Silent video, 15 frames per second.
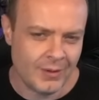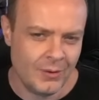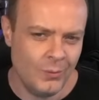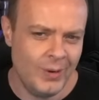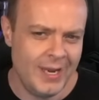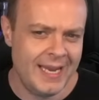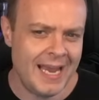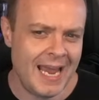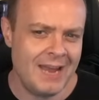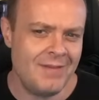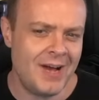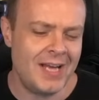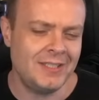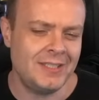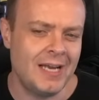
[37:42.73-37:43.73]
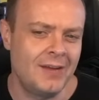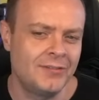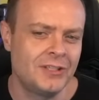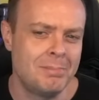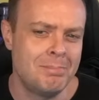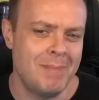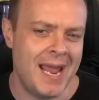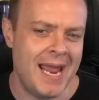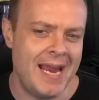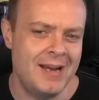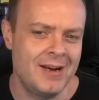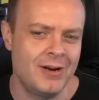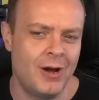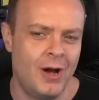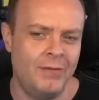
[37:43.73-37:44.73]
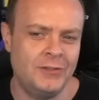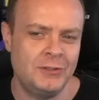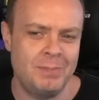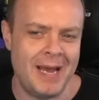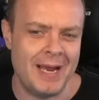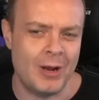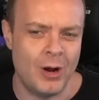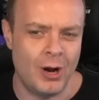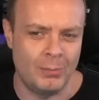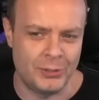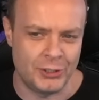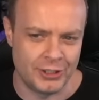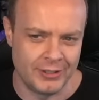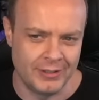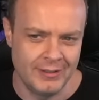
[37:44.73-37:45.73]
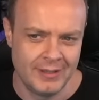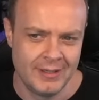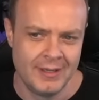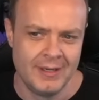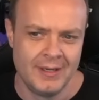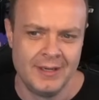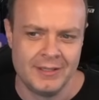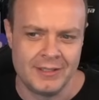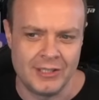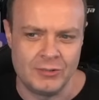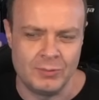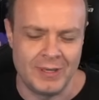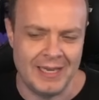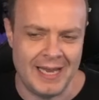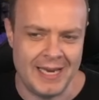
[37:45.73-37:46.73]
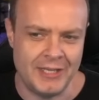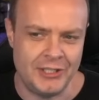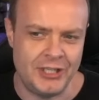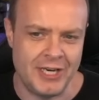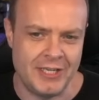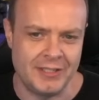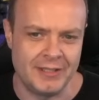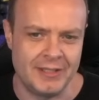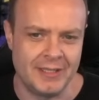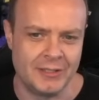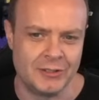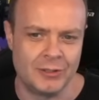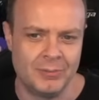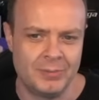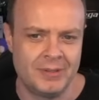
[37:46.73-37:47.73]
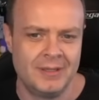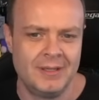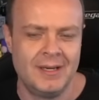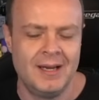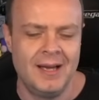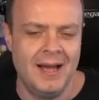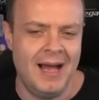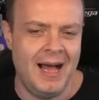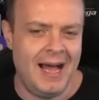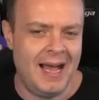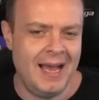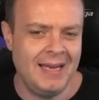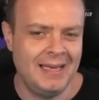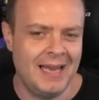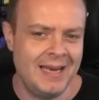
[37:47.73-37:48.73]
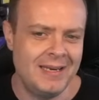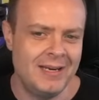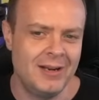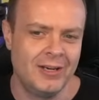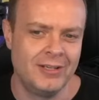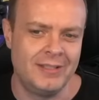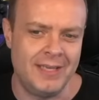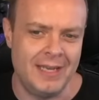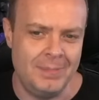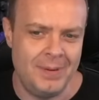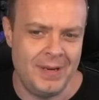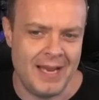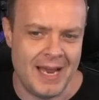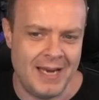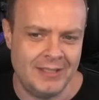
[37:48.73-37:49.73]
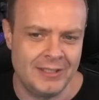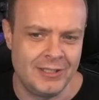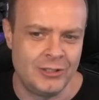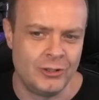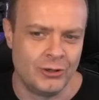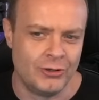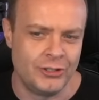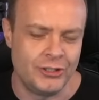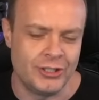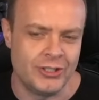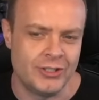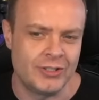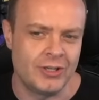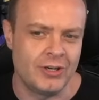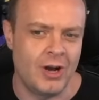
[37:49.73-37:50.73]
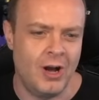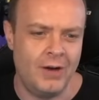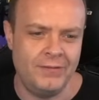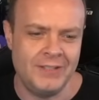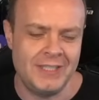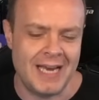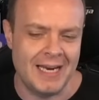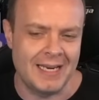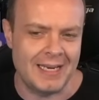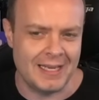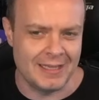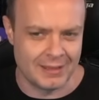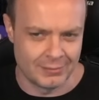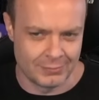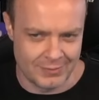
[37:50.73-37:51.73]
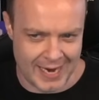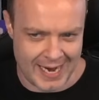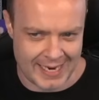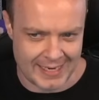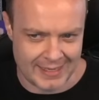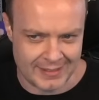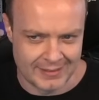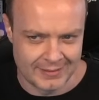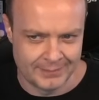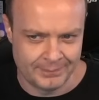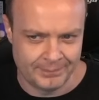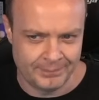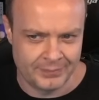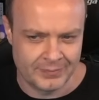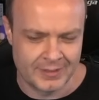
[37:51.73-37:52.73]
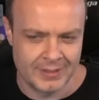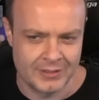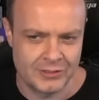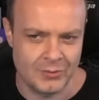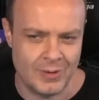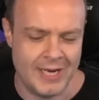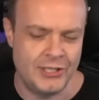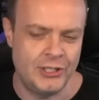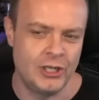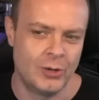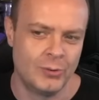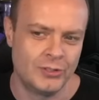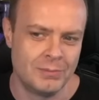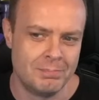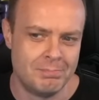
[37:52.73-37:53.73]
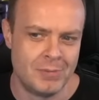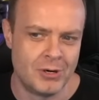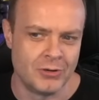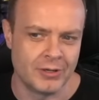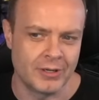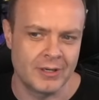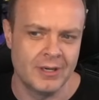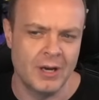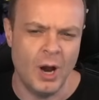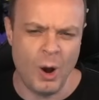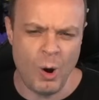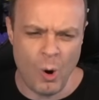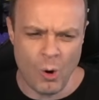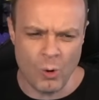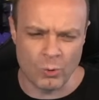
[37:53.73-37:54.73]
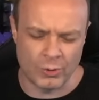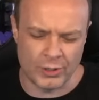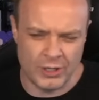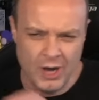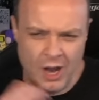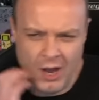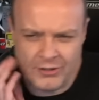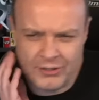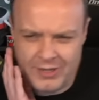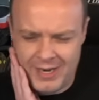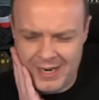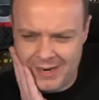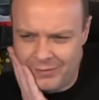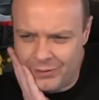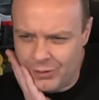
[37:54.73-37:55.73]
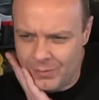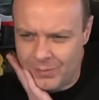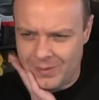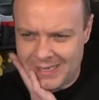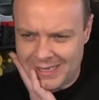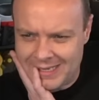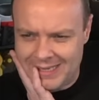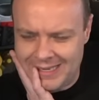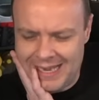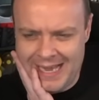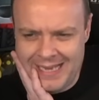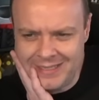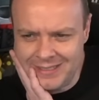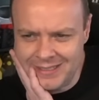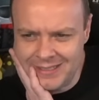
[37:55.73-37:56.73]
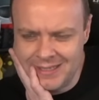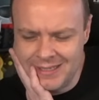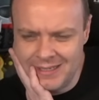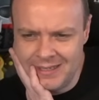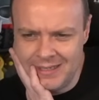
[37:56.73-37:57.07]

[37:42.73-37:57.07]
We gave ourselves a main and off-spec option, since we like changing things up. I landed on DPS in dungeons and off-tank in the raid. So I chose a monk. Oh, God, you didn't even come in with a class?